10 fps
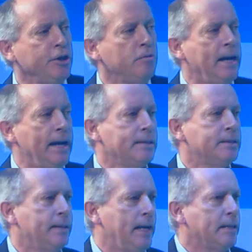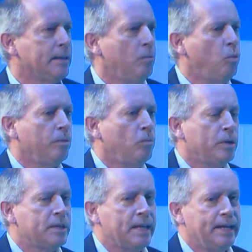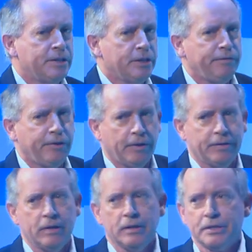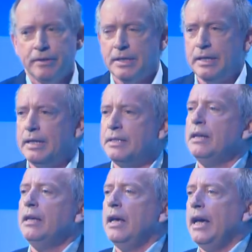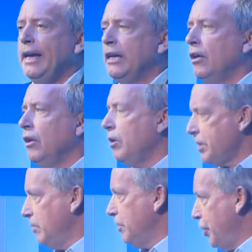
do you react to that, and what does that do for you? And the answer is it is a colossal